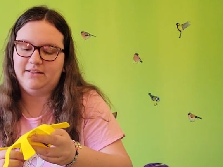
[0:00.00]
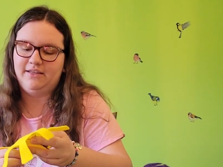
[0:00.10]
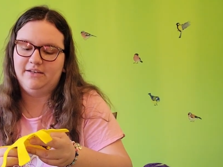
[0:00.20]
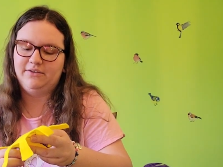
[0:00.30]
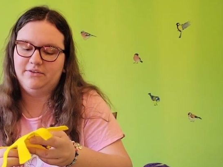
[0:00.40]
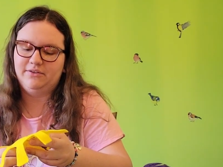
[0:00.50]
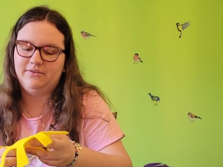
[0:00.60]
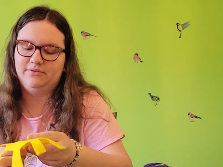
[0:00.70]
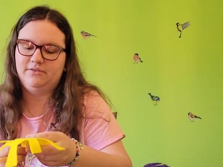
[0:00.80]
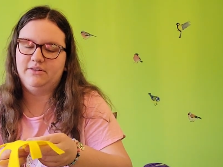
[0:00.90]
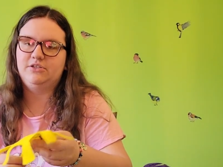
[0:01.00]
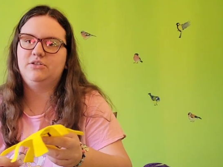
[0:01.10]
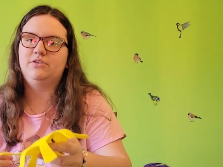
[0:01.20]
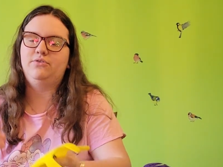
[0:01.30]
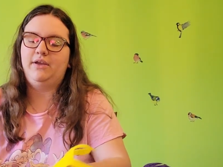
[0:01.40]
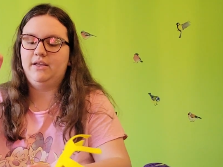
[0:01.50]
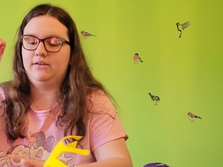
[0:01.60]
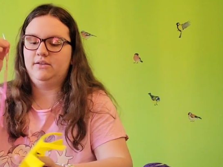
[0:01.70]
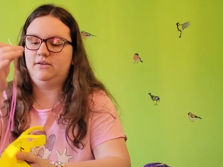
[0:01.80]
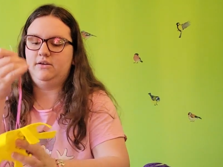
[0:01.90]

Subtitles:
at the end of your string,